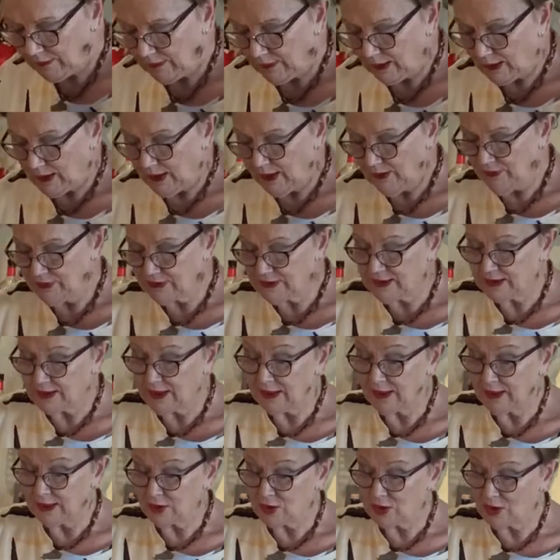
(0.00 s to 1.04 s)
if it's a thing
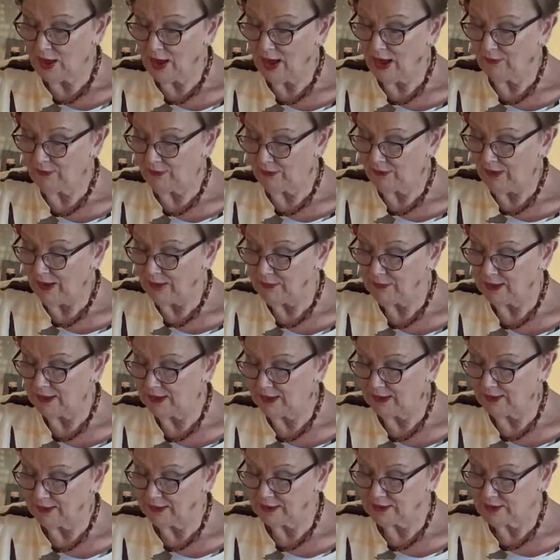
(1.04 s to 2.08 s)
that you have a family
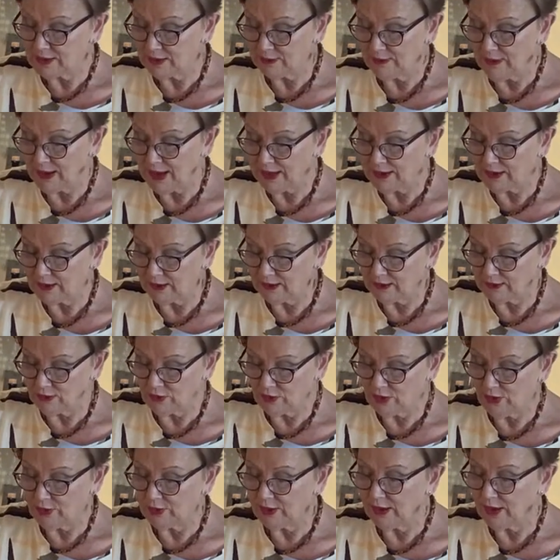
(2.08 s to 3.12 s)
then that's not mad on
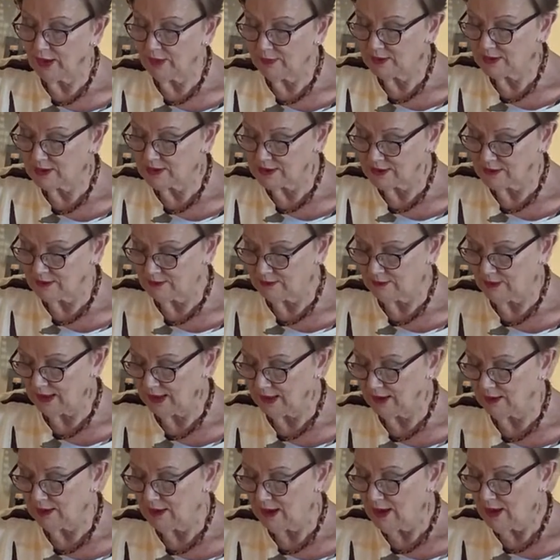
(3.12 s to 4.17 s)
ground almonds,
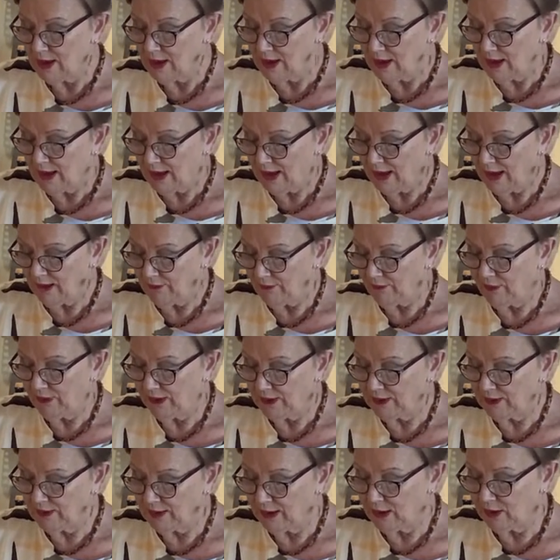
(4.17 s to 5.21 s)
making
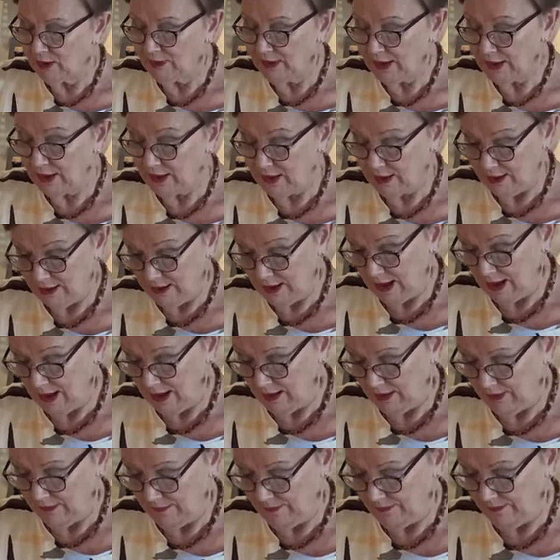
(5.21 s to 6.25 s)
fun or making
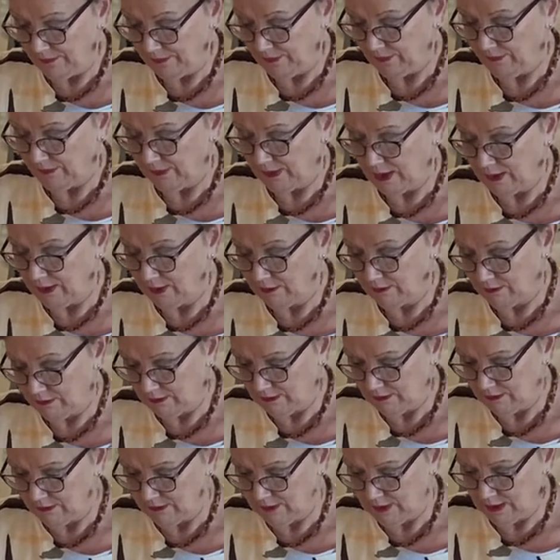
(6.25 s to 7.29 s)

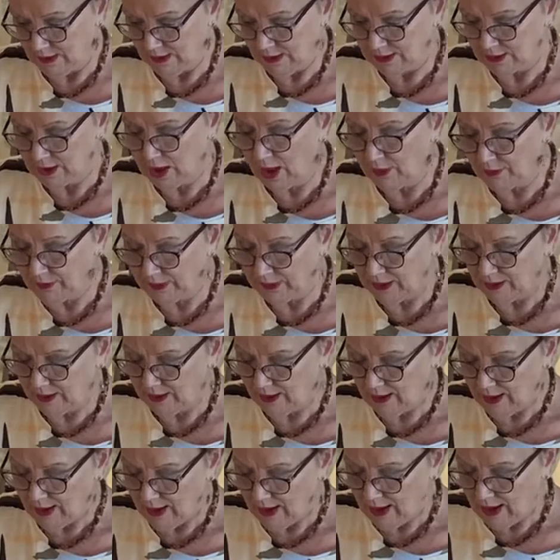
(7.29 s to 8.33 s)
a topping,
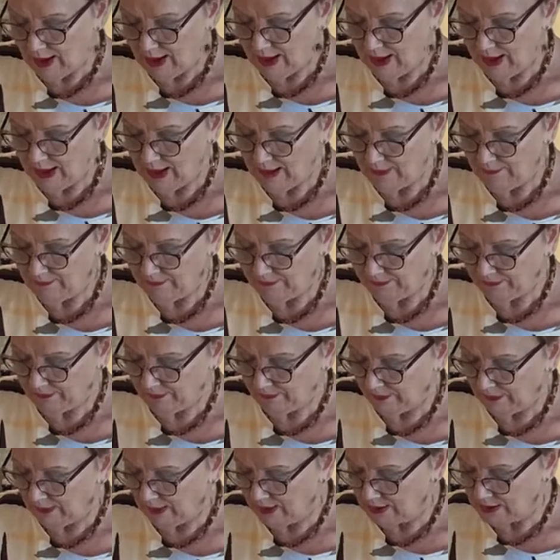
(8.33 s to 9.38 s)

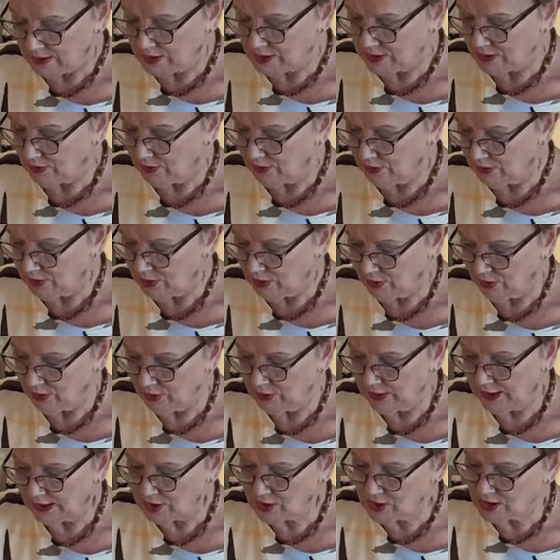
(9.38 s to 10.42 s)
so you could
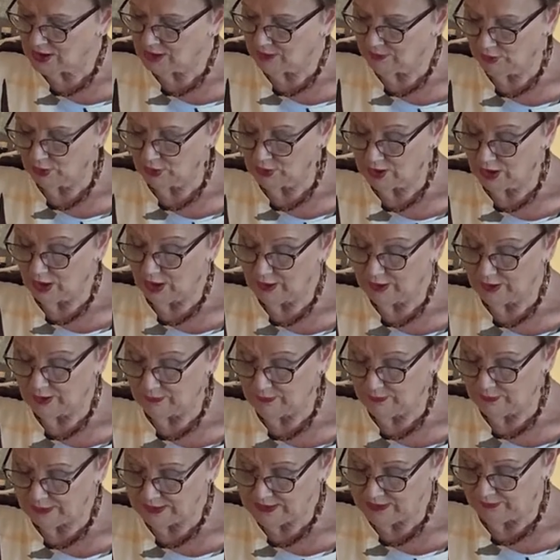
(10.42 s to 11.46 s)
actually put on a
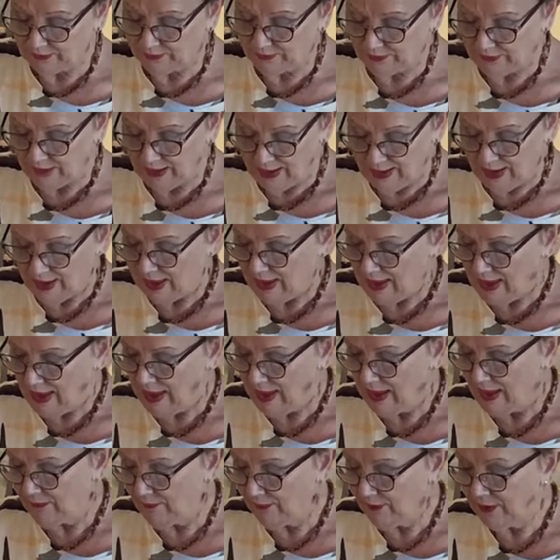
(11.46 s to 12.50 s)
bit of
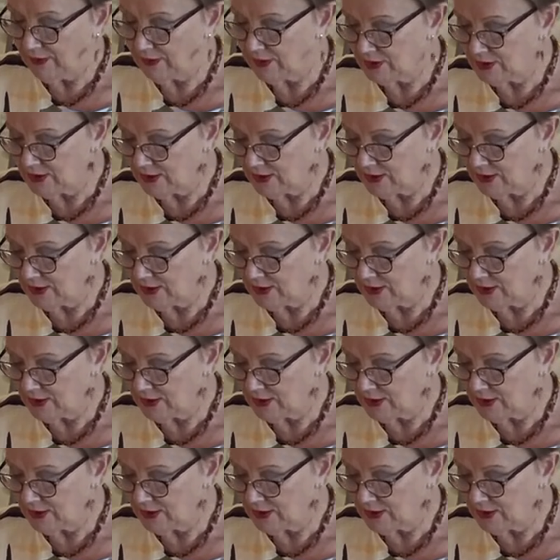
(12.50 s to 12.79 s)
fondant